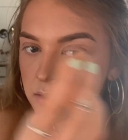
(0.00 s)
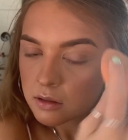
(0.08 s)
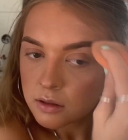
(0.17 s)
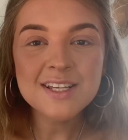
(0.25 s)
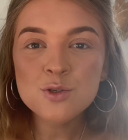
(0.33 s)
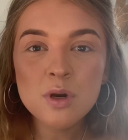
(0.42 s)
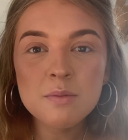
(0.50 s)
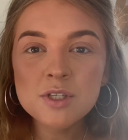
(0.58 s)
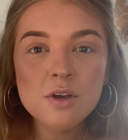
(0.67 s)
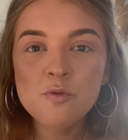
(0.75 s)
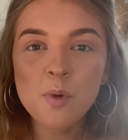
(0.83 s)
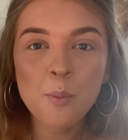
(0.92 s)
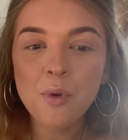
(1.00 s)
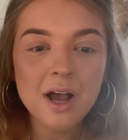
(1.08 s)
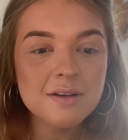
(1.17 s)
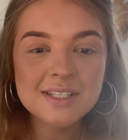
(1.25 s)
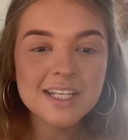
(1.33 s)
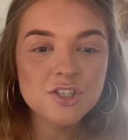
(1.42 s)
That's all I'm doing for my
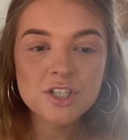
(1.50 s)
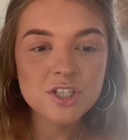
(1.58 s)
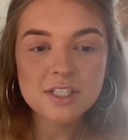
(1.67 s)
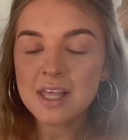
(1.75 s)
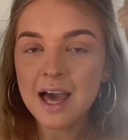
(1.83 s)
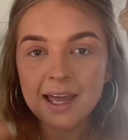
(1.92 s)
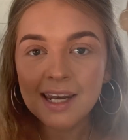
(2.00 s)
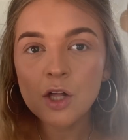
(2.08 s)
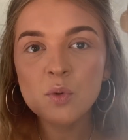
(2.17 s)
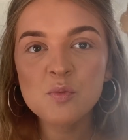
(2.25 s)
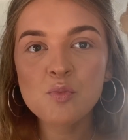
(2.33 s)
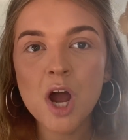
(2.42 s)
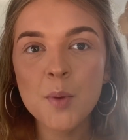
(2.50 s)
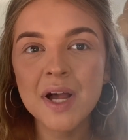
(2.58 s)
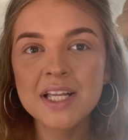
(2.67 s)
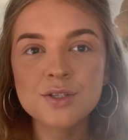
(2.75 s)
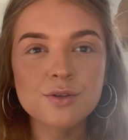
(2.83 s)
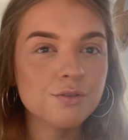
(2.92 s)
brows, literally just that. A little bit of brow
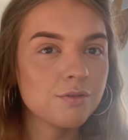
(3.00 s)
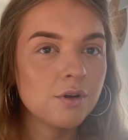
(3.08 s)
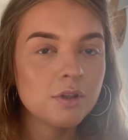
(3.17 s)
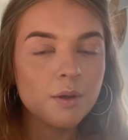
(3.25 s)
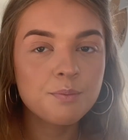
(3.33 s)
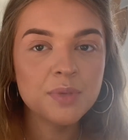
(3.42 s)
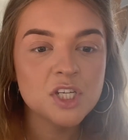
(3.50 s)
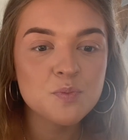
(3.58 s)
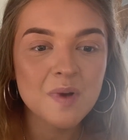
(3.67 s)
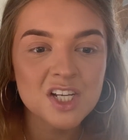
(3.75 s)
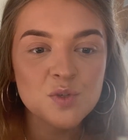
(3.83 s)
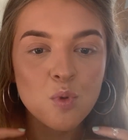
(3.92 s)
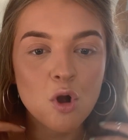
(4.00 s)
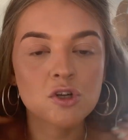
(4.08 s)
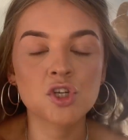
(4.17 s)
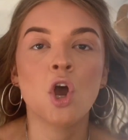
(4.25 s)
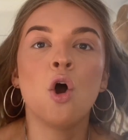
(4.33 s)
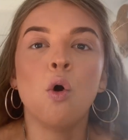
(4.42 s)
pencil through them, bish bash
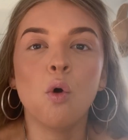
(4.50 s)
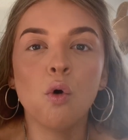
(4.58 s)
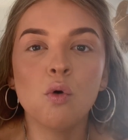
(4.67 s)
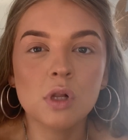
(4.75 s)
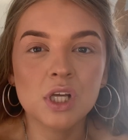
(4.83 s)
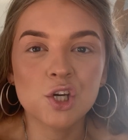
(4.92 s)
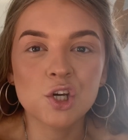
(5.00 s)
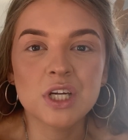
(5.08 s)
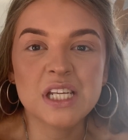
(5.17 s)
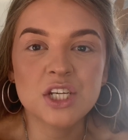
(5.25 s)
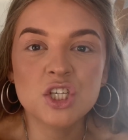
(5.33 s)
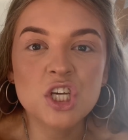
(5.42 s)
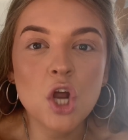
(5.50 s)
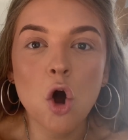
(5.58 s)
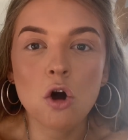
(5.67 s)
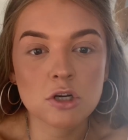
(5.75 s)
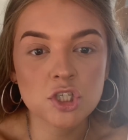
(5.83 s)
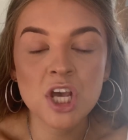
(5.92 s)
bosh, all good
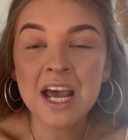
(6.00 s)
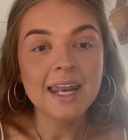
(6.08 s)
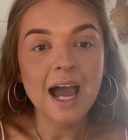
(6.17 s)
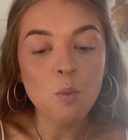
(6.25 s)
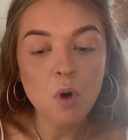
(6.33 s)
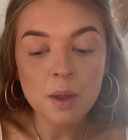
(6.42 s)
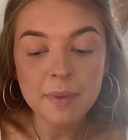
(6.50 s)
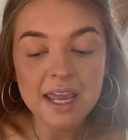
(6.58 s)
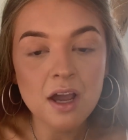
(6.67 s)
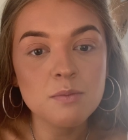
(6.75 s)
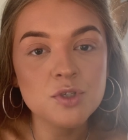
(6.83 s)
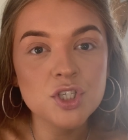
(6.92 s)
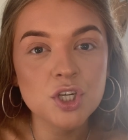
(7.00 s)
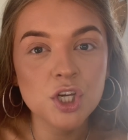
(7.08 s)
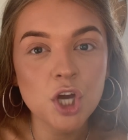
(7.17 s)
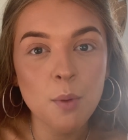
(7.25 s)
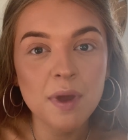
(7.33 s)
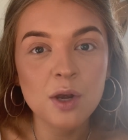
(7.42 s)
nosh. Now while I'm here, I'm just going to
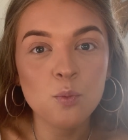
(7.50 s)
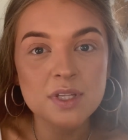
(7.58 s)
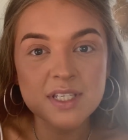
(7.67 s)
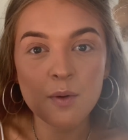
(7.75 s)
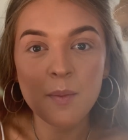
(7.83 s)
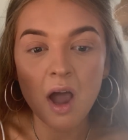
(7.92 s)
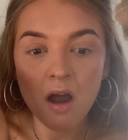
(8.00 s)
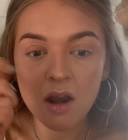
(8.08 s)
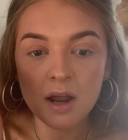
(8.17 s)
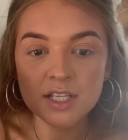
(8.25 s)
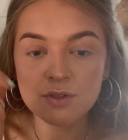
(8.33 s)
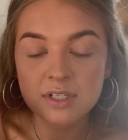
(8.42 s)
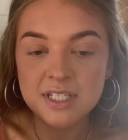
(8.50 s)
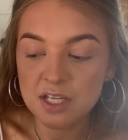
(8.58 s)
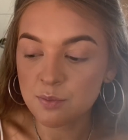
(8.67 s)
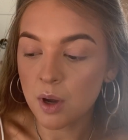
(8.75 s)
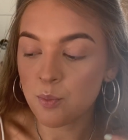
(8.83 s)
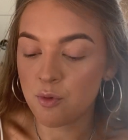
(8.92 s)
go in with some of my highlighter
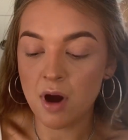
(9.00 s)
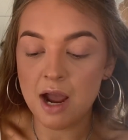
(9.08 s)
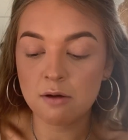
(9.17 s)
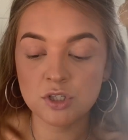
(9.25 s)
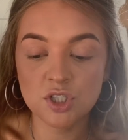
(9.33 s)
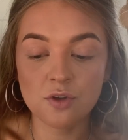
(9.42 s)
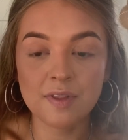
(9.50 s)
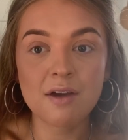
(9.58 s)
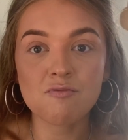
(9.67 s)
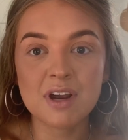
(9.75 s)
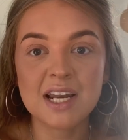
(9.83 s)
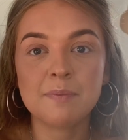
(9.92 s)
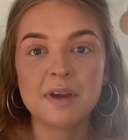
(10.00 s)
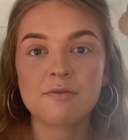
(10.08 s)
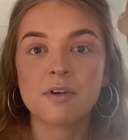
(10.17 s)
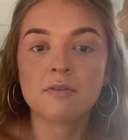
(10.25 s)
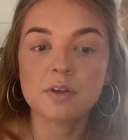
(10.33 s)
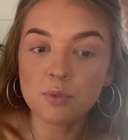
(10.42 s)
underneath my brow, just on that really big
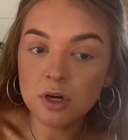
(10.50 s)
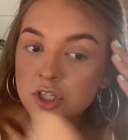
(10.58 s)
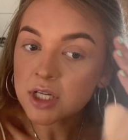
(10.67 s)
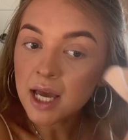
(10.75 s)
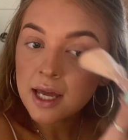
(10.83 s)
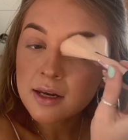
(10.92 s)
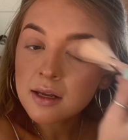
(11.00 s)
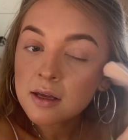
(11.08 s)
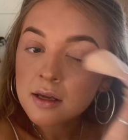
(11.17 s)
fluffy brush again.